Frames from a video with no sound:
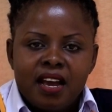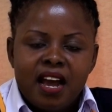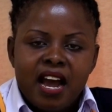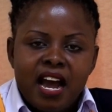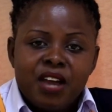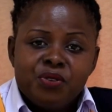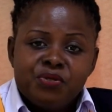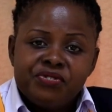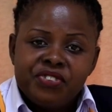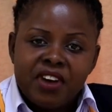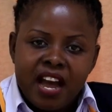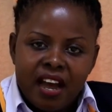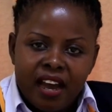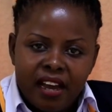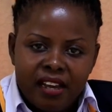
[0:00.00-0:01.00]
Are you
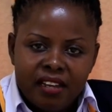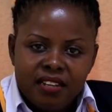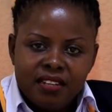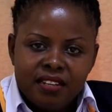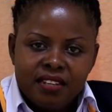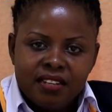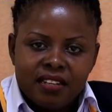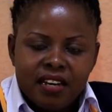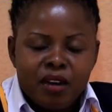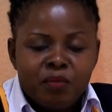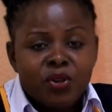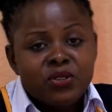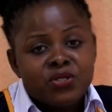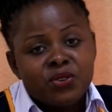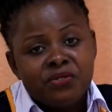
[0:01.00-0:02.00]
fine? I'm
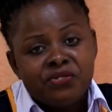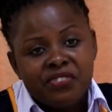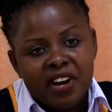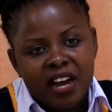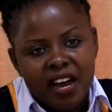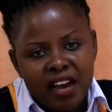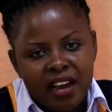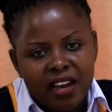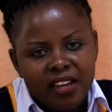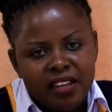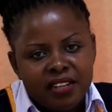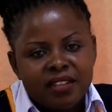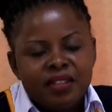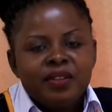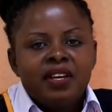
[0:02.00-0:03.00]
also
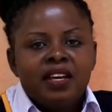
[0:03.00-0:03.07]
fine.